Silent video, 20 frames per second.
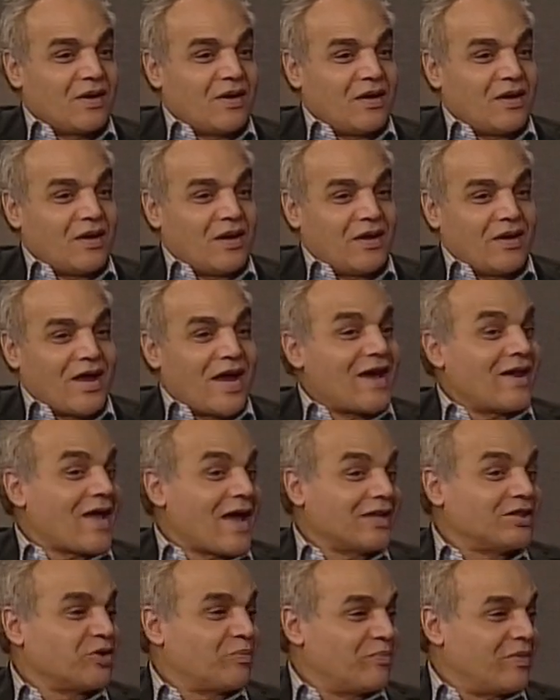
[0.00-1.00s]
uh,
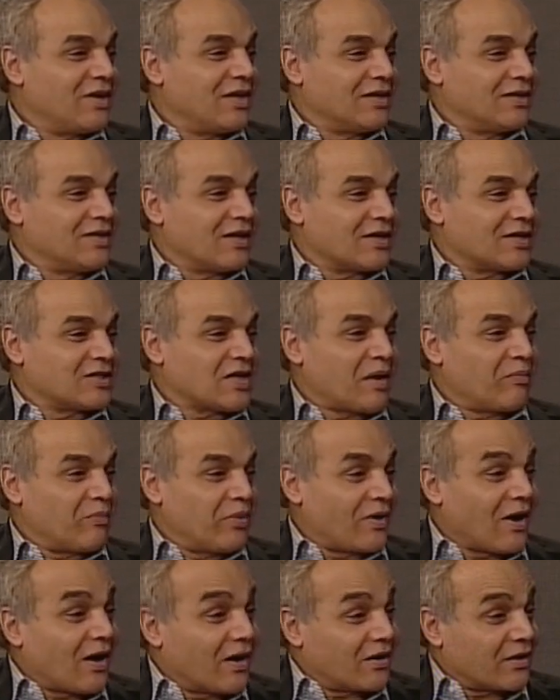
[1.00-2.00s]
900 billion dollars on
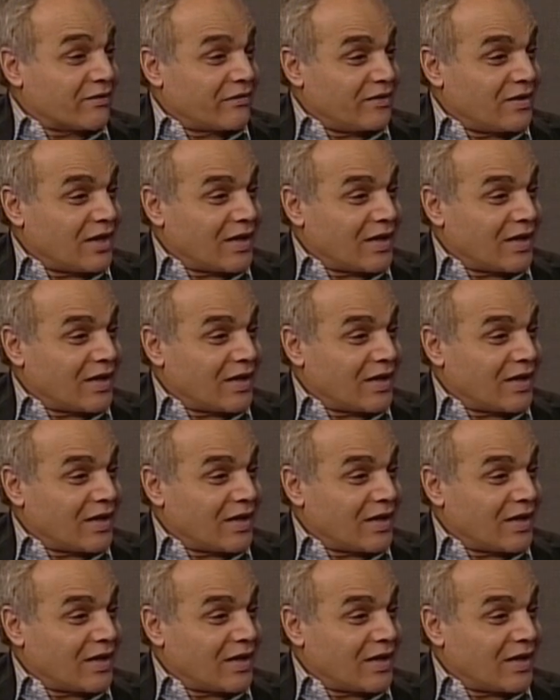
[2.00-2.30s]
pornography,